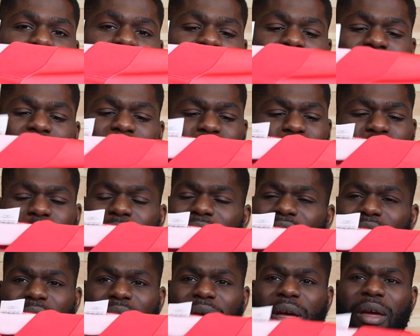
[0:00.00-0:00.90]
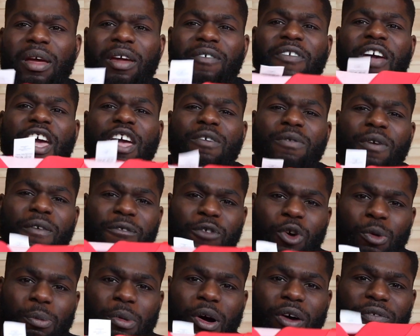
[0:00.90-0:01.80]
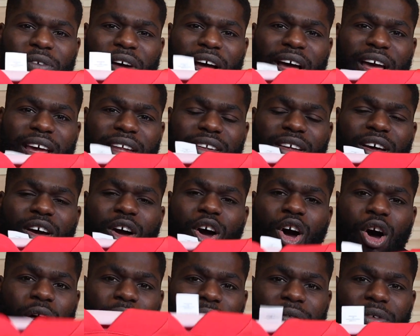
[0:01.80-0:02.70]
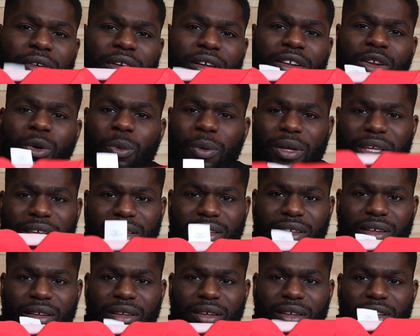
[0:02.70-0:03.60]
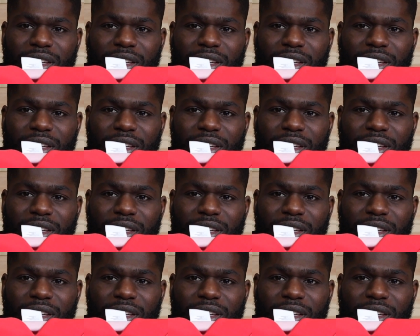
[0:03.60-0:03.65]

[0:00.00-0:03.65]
I'll keep showing you, don't I? Favourite football find of the week.